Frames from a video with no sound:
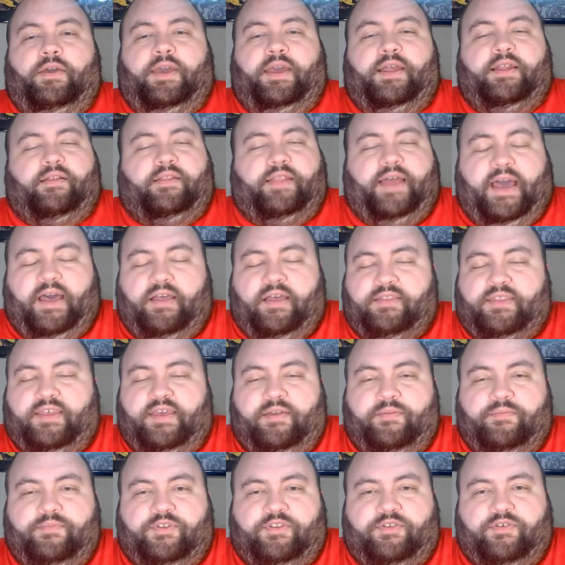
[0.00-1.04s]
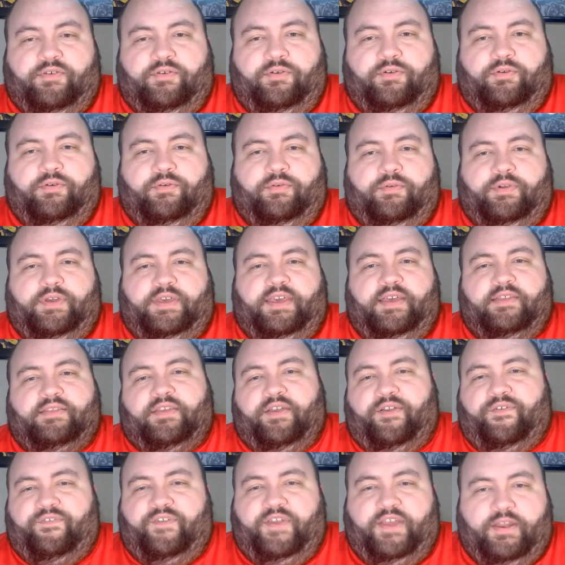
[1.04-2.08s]
it allowed them to get
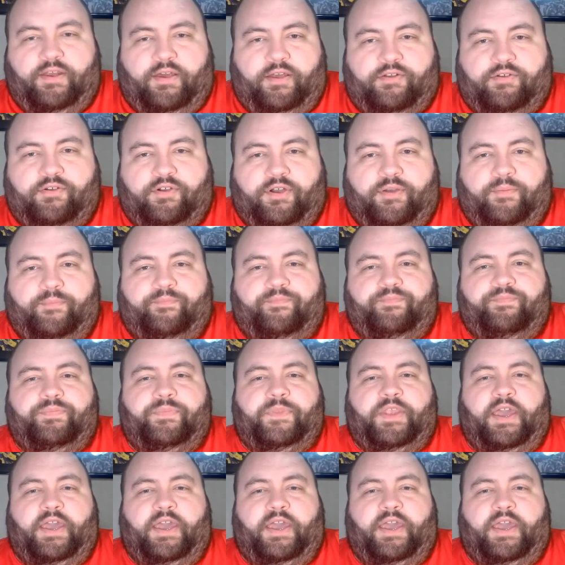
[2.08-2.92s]
their feet under them,